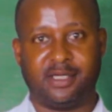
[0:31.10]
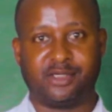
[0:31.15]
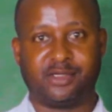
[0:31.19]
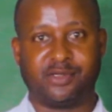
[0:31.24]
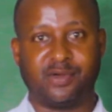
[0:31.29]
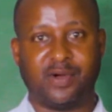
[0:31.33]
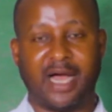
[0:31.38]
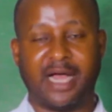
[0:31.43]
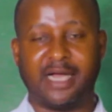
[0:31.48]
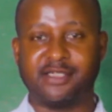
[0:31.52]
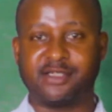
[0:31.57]

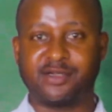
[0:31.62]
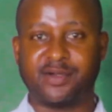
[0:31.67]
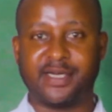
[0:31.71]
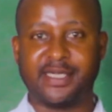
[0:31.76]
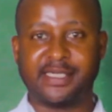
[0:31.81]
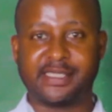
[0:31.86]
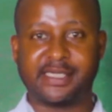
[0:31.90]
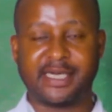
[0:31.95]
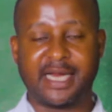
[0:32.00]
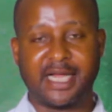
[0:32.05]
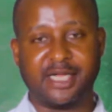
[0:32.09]
to
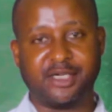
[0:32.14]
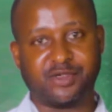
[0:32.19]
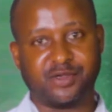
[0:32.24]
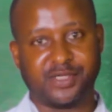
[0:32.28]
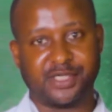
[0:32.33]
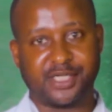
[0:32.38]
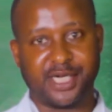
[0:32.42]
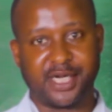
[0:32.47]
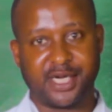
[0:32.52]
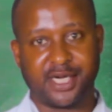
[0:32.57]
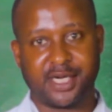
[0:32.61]
isolate
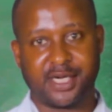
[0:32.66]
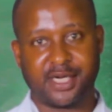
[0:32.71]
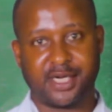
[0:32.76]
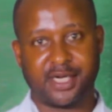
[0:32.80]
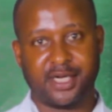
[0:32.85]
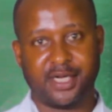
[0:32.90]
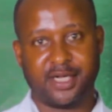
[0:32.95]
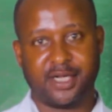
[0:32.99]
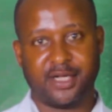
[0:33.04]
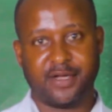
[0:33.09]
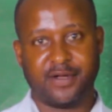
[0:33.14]
nitrogen
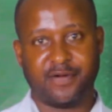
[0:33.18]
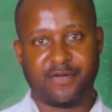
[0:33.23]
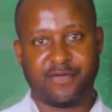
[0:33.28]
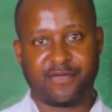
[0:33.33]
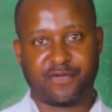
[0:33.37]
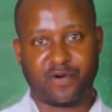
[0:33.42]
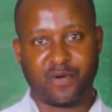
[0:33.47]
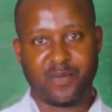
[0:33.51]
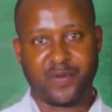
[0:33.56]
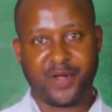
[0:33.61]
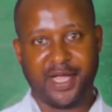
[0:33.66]

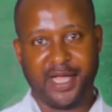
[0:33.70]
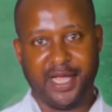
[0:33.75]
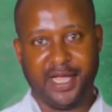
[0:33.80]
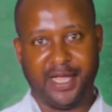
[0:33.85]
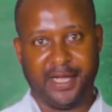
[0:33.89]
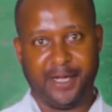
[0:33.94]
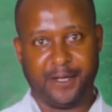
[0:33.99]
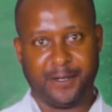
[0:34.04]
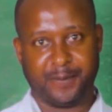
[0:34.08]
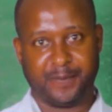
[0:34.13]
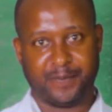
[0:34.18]
from
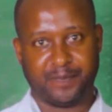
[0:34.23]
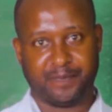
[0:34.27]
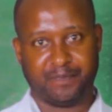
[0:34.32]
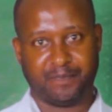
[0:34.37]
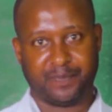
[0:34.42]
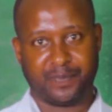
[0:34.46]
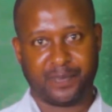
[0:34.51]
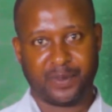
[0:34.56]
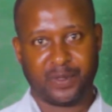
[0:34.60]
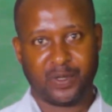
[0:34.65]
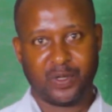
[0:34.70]
air.
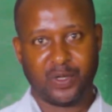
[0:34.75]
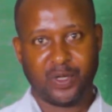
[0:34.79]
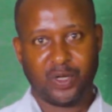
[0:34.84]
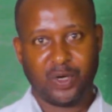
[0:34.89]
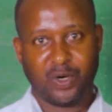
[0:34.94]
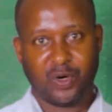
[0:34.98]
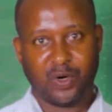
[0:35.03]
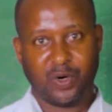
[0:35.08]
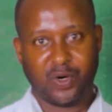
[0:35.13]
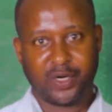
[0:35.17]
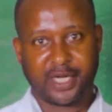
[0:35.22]

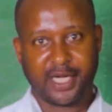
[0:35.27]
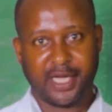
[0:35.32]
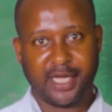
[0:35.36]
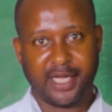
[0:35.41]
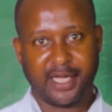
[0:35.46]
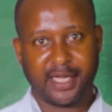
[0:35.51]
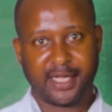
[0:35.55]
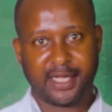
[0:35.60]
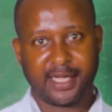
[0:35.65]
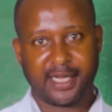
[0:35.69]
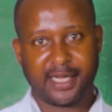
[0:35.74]

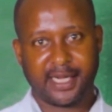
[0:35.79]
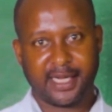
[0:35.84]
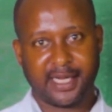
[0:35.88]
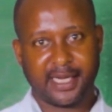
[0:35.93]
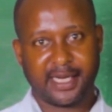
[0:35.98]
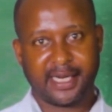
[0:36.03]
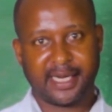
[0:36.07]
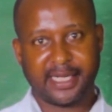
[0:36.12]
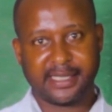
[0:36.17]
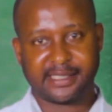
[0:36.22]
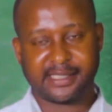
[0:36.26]
Okay,
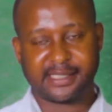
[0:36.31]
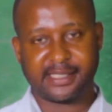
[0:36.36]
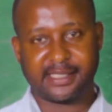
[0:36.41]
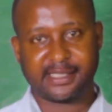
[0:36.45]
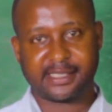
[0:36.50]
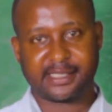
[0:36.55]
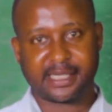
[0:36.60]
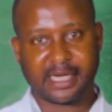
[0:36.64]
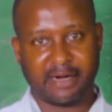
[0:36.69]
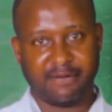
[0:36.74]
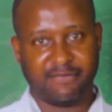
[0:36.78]
let's
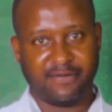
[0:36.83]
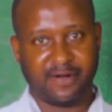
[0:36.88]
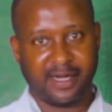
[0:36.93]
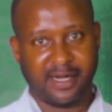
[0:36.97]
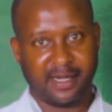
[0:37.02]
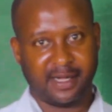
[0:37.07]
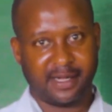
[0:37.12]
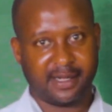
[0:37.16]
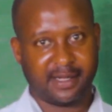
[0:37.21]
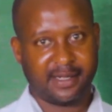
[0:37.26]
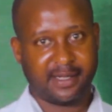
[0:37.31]

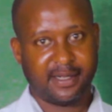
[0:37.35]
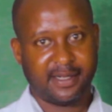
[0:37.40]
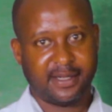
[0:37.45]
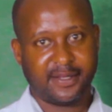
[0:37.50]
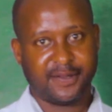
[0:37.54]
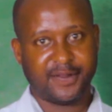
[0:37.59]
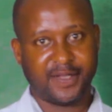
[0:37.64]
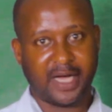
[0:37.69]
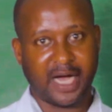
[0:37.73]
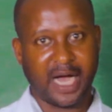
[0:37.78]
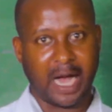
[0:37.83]
discover
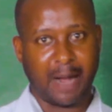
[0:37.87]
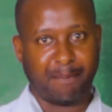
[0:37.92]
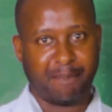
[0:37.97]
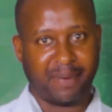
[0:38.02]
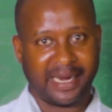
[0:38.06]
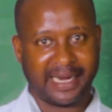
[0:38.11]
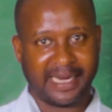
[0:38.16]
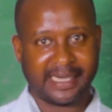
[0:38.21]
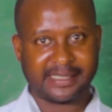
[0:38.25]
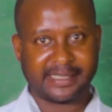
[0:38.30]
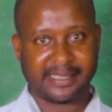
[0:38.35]
the
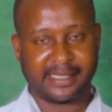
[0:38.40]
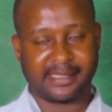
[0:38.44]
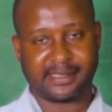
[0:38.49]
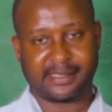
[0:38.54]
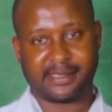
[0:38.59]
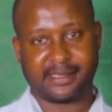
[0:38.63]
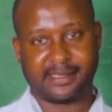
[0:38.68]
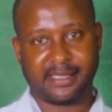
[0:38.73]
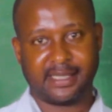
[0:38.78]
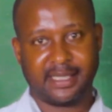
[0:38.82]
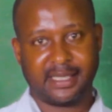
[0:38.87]

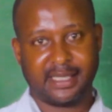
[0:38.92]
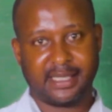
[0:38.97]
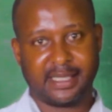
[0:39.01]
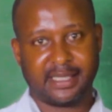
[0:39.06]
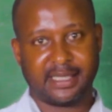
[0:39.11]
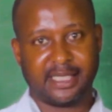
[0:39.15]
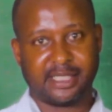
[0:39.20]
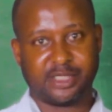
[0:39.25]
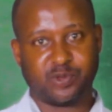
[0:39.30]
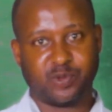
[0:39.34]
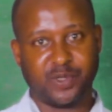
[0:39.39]
apparatus
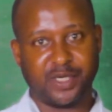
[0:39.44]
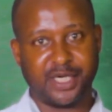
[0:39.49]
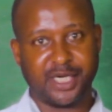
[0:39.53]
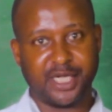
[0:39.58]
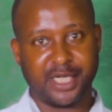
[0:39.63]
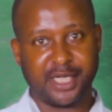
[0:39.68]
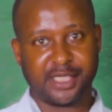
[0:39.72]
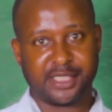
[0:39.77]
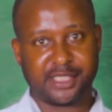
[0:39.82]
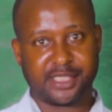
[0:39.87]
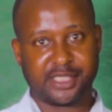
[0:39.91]
that we
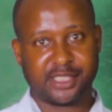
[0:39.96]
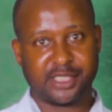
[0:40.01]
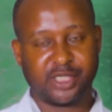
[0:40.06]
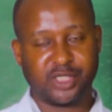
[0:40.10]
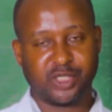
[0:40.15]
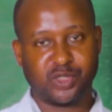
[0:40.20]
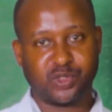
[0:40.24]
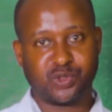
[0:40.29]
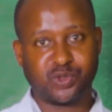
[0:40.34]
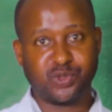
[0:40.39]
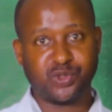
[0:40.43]
need
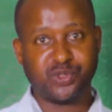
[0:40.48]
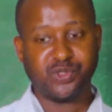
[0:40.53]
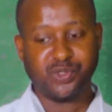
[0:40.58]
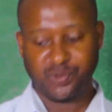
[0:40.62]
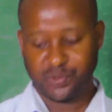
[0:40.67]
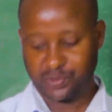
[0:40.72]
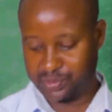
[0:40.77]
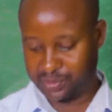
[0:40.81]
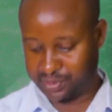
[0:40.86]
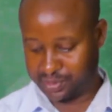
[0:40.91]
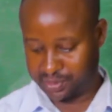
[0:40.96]
to
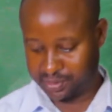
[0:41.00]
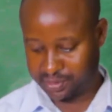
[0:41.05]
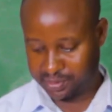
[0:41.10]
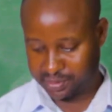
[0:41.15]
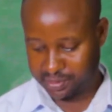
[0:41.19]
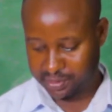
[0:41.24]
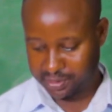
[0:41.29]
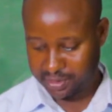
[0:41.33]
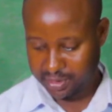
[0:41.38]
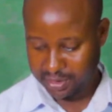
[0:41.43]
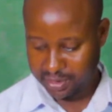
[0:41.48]
use
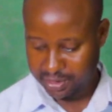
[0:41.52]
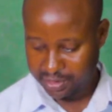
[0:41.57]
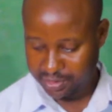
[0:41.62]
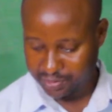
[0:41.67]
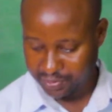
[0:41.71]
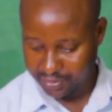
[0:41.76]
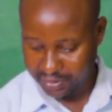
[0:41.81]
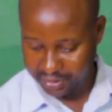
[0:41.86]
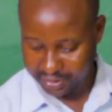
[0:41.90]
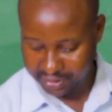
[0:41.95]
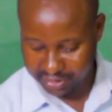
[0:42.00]

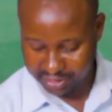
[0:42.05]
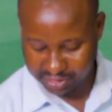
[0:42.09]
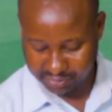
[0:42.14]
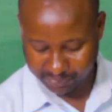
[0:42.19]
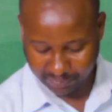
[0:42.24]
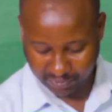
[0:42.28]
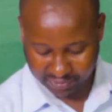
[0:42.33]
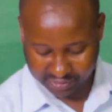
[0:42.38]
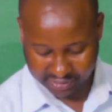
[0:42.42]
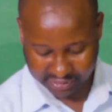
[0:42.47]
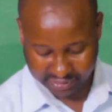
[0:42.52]
during this
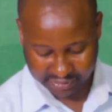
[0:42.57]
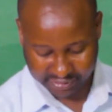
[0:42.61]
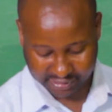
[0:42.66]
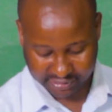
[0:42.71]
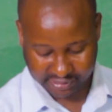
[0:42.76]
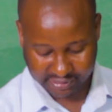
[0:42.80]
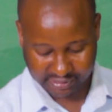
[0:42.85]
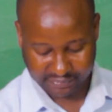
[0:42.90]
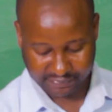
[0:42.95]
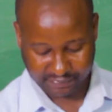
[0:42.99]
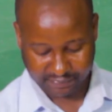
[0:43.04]
process